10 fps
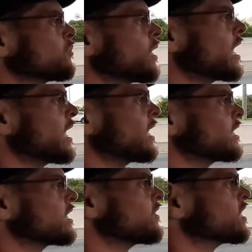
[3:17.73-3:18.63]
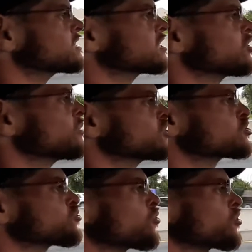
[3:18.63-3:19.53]
and I think it's a little bit
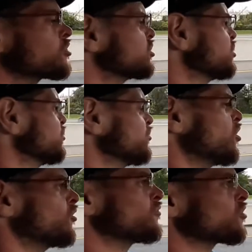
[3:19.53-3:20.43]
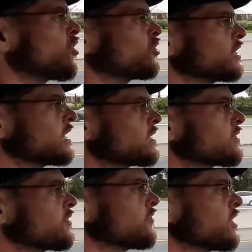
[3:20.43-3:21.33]
shorter too, overall length
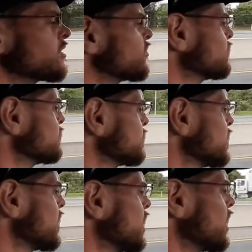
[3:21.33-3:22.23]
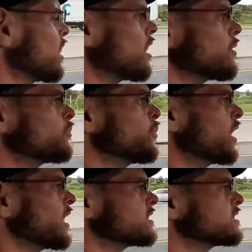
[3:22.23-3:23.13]
of the vehicle,
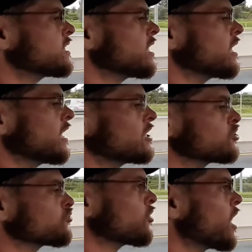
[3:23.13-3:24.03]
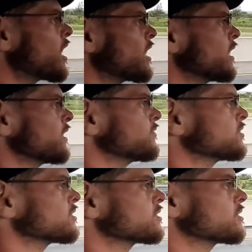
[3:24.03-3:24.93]
but it
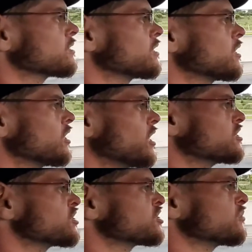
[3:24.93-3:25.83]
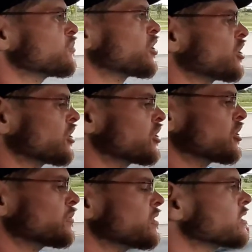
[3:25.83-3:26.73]
drives
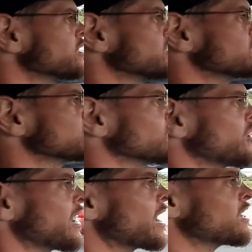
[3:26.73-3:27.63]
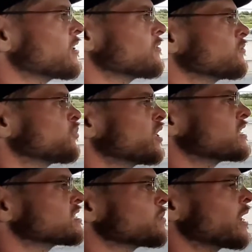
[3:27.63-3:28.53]
superb. So I had to put
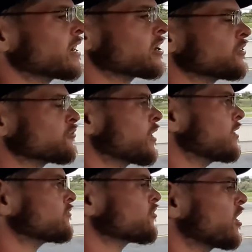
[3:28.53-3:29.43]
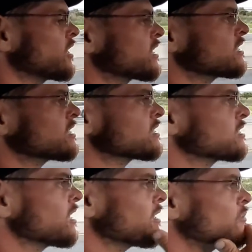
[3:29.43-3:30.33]
in some air in the right front because it's
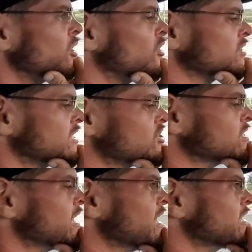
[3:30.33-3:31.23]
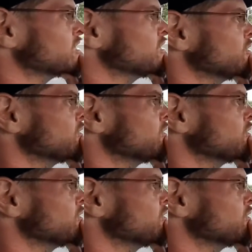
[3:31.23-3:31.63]
all digitized, so